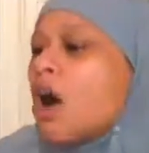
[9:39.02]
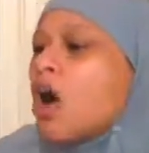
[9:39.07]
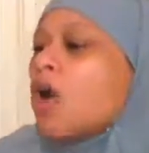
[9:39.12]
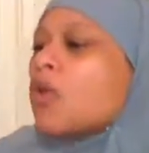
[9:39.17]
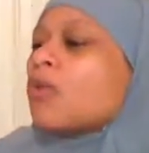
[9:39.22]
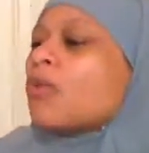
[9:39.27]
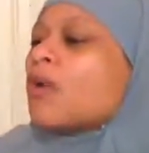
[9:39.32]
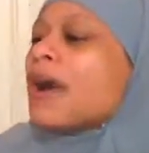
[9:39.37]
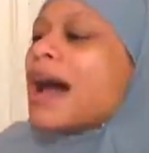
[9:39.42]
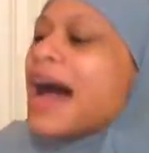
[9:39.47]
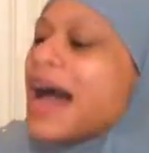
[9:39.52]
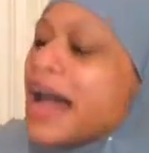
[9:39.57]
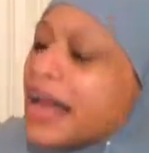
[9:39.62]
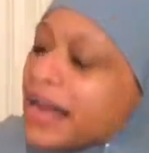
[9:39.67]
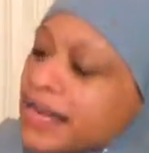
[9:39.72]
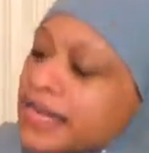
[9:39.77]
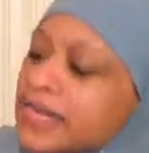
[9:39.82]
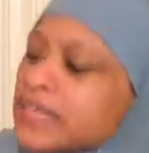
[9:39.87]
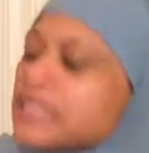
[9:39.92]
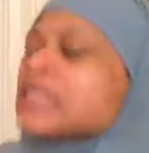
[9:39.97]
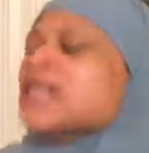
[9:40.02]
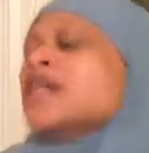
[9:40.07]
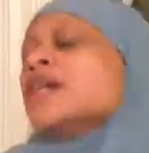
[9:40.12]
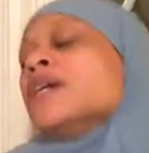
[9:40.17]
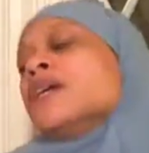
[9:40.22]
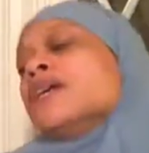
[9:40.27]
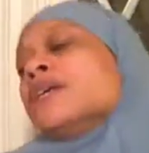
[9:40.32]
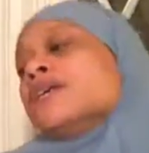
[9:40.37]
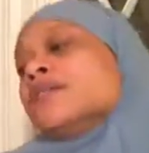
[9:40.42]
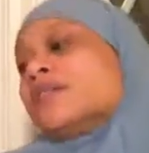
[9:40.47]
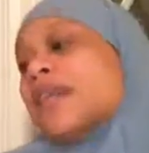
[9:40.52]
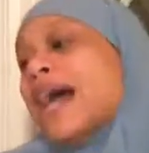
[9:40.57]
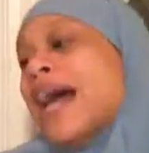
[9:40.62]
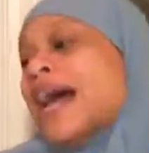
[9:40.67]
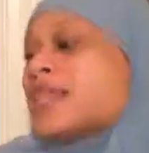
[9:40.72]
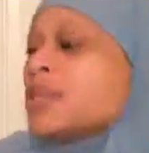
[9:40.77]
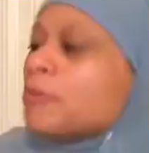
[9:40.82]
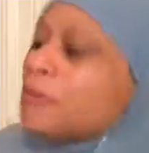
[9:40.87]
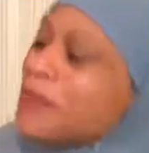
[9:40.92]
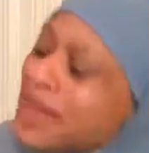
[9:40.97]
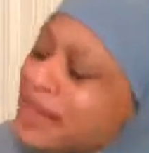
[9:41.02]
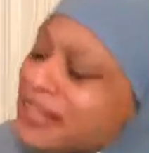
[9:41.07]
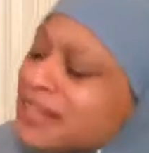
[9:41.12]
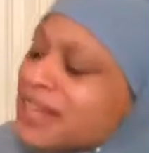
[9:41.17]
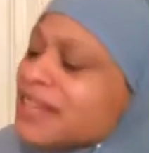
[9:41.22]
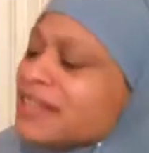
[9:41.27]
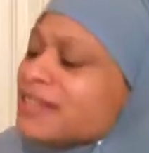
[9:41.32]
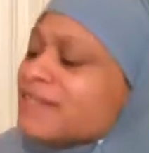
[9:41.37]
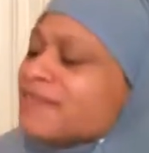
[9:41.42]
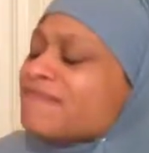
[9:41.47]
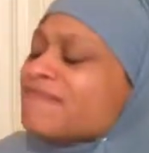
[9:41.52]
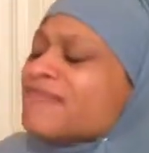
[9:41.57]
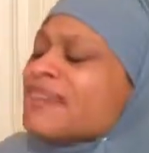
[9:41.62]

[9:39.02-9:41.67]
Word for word: All right, sighed the piglet.